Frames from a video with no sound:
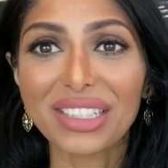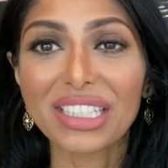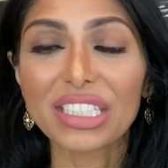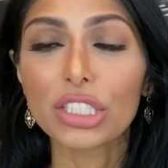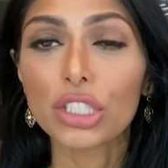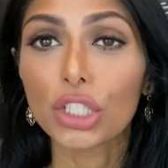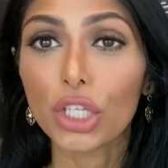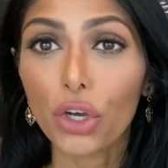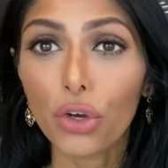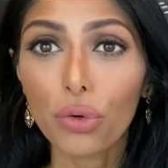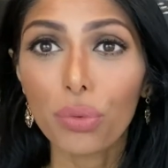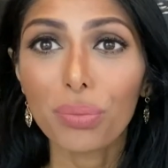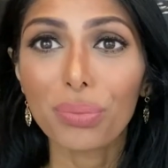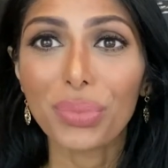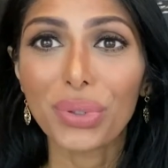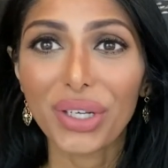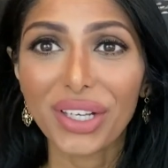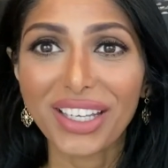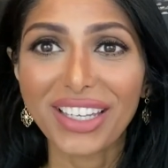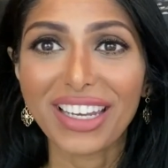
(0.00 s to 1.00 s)
don't
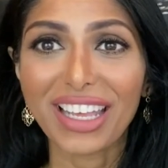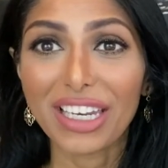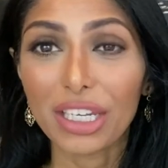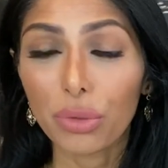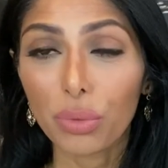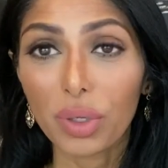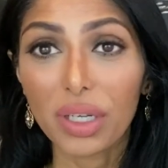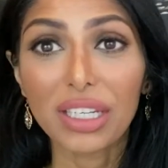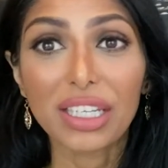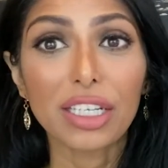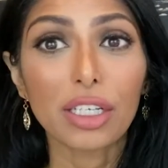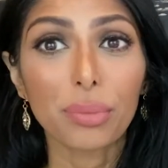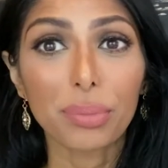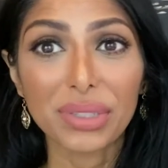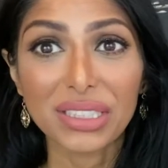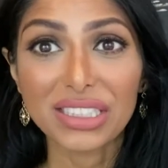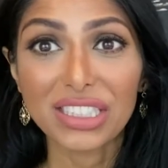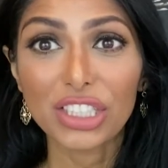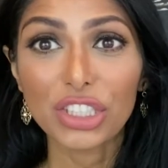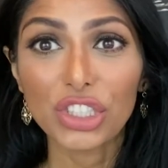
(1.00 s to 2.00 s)
put anyone in a
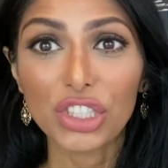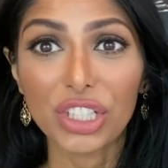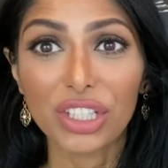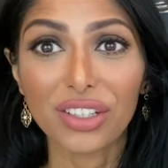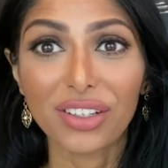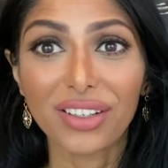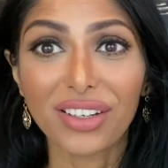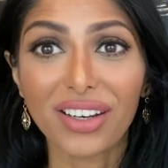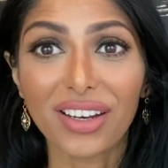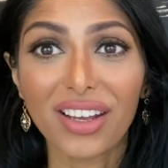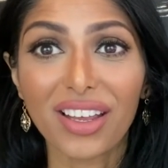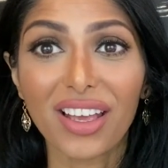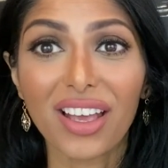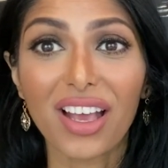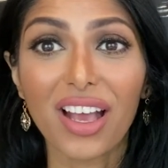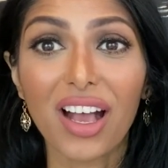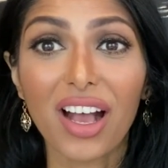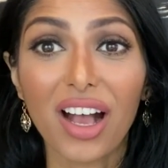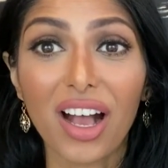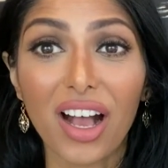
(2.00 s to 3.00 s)
position
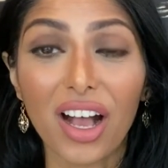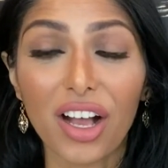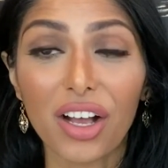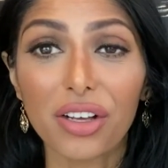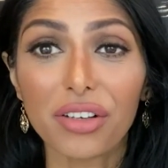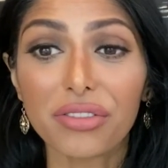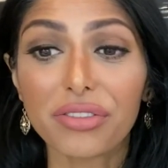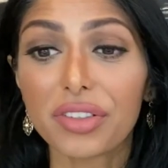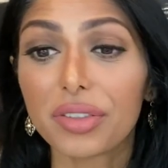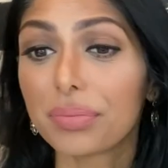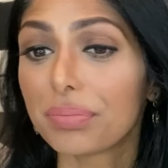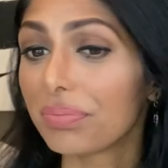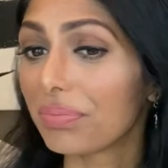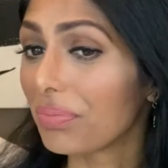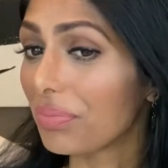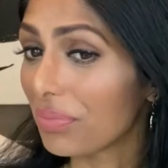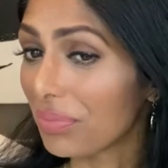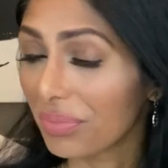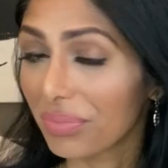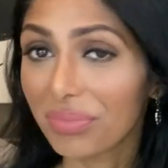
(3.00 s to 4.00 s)
of
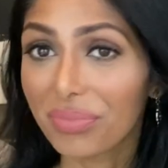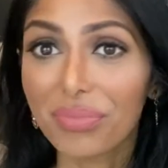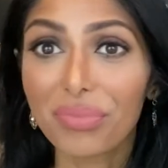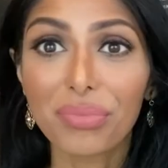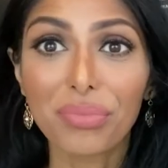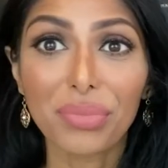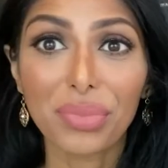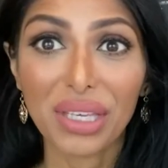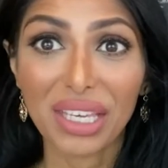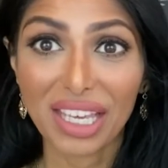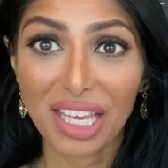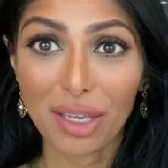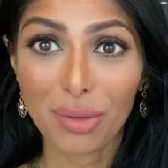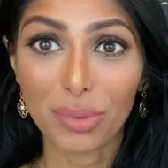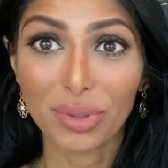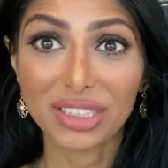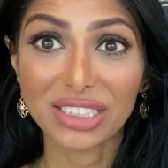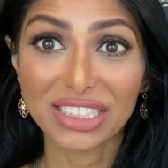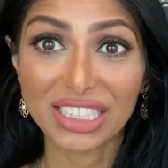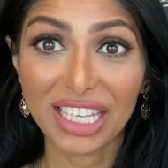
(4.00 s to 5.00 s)
being
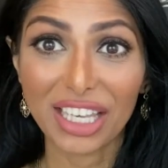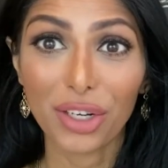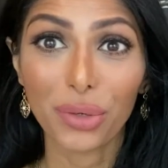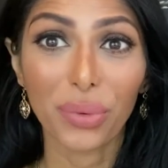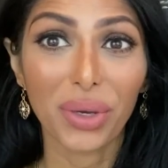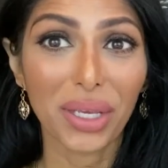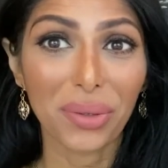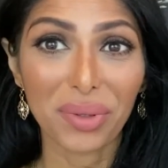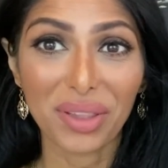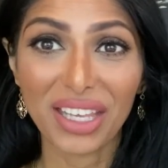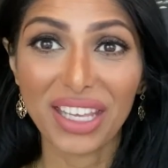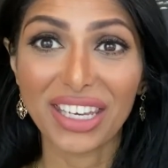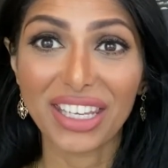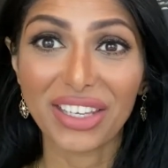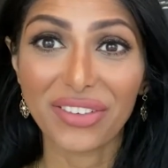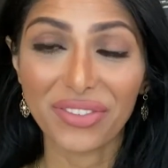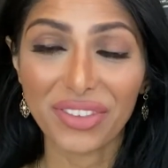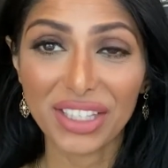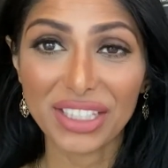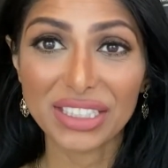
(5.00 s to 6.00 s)
able to get away with any
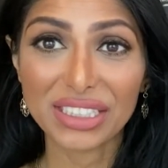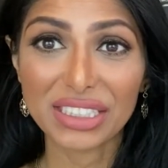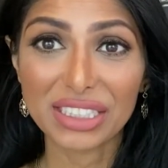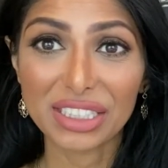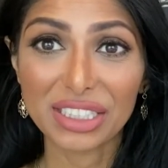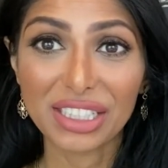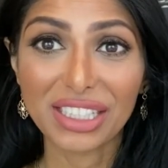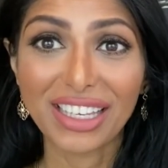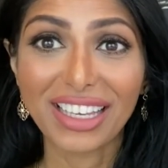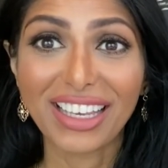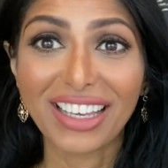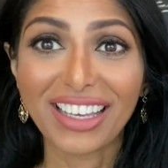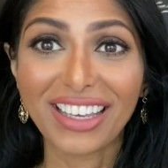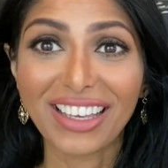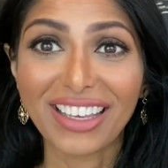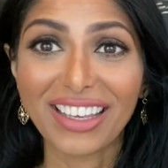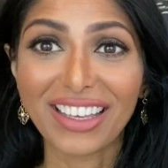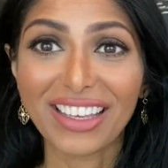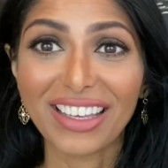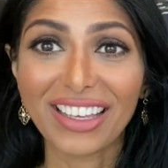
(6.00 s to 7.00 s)
of this.
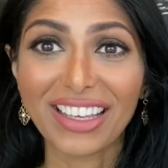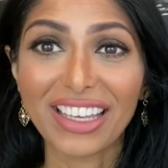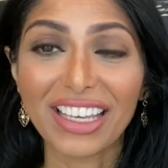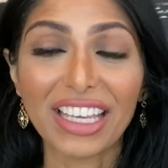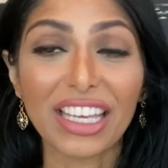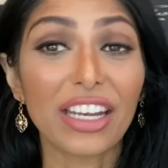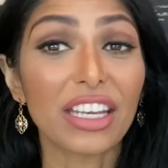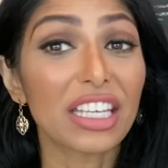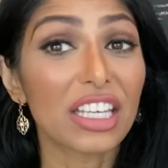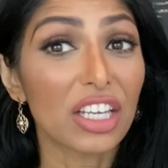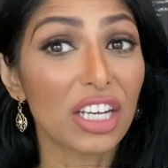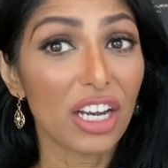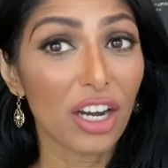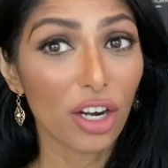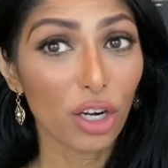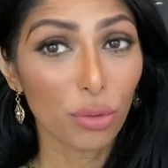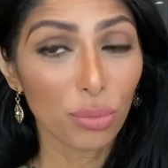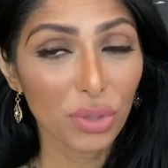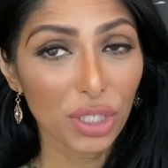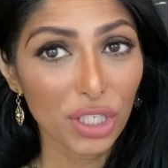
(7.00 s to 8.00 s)
It can
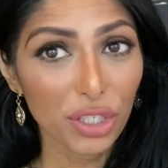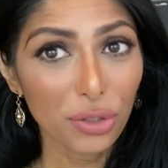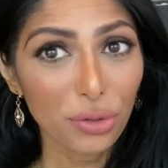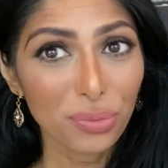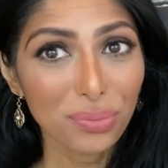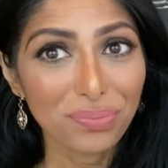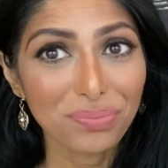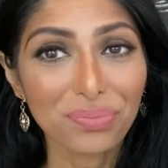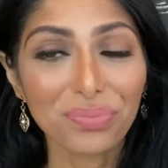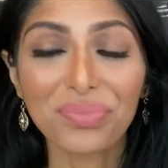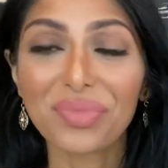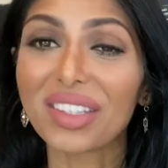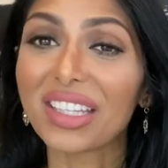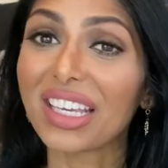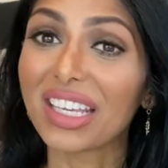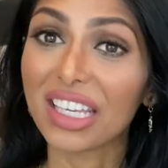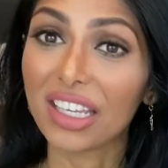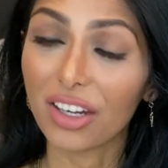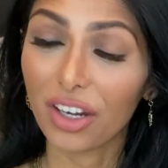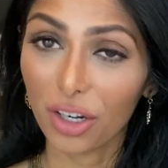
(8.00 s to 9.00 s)
harm you,
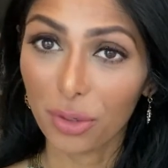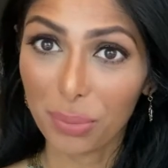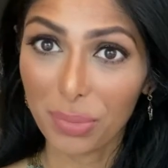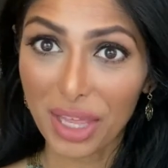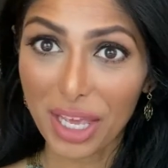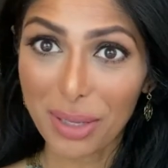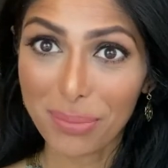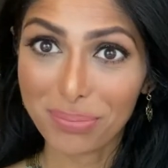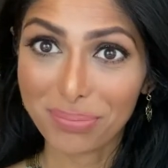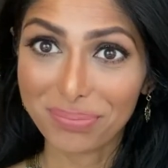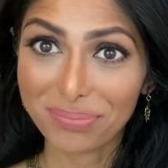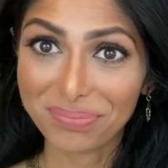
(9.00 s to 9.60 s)
it can harm them.